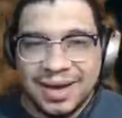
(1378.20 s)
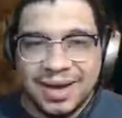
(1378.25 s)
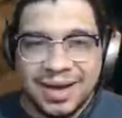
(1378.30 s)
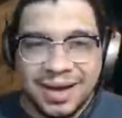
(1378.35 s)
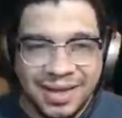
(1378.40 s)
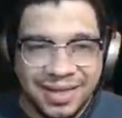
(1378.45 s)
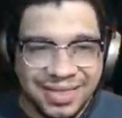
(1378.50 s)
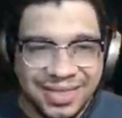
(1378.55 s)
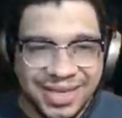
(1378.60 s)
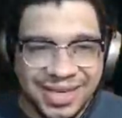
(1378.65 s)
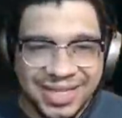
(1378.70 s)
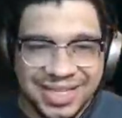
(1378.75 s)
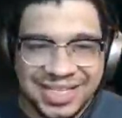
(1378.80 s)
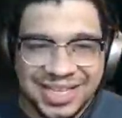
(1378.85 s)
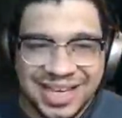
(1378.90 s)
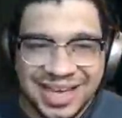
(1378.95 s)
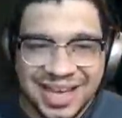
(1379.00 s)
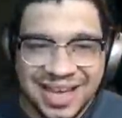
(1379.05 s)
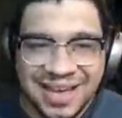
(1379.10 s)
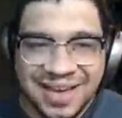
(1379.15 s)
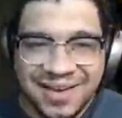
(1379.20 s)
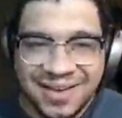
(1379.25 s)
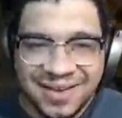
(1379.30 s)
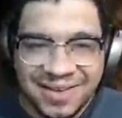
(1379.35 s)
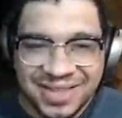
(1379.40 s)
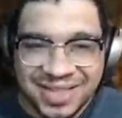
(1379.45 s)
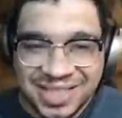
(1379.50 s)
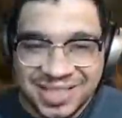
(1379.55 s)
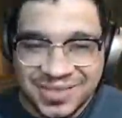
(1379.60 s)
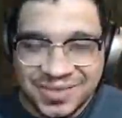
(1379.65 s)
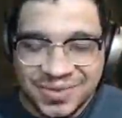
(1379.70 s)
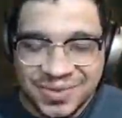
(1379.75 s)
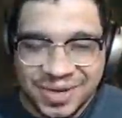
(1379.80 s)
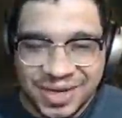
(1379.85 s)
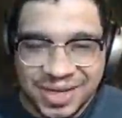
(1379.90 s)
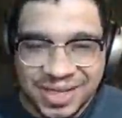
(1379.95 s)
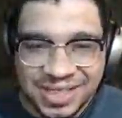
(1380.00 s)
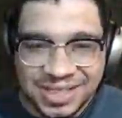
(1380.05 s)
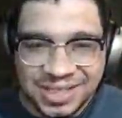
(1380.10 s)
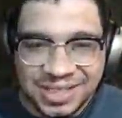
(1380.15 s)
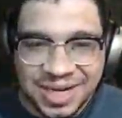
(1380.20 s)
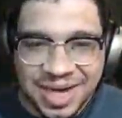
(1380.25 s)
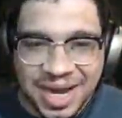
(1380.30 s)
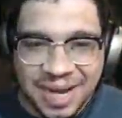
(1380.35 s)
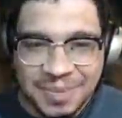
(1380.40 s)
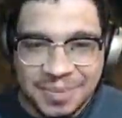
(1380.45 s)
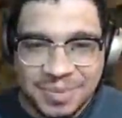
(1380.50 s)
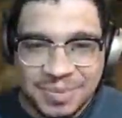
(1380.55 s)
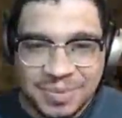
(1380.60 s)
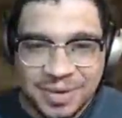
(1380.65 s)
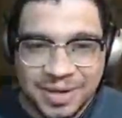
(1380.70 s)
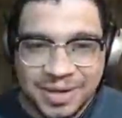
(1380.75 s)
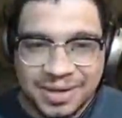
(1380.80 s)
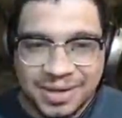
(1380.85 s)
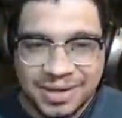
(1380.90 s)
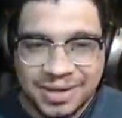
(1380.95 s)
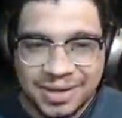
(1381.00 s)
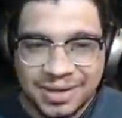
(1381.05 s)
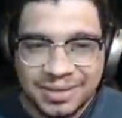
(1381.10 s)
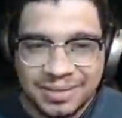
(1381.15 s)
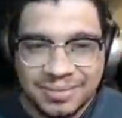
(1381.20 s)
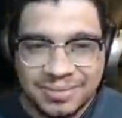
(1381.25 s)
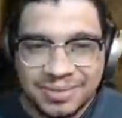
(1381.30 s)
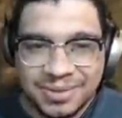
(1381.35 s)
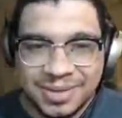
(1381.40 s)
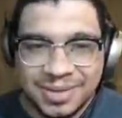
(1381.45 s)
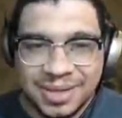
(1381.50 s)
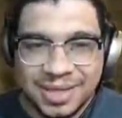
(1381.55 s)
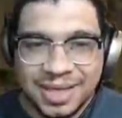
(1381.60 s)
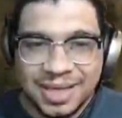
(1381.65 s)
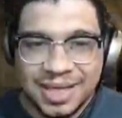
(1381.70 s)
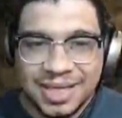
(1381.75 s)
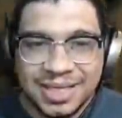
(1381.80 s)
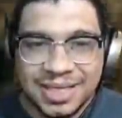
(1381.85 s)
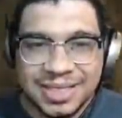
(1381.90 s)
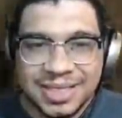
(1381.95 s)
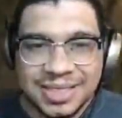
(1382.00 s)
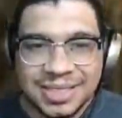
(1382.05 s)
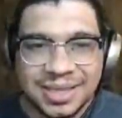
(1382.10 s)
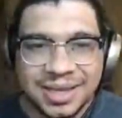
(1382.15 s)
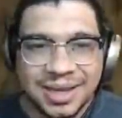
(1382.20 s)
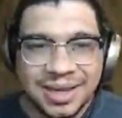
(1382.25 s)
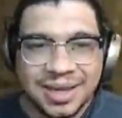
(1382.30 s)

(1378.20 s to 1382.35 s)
all these, all these freaking chaps, brother. Please,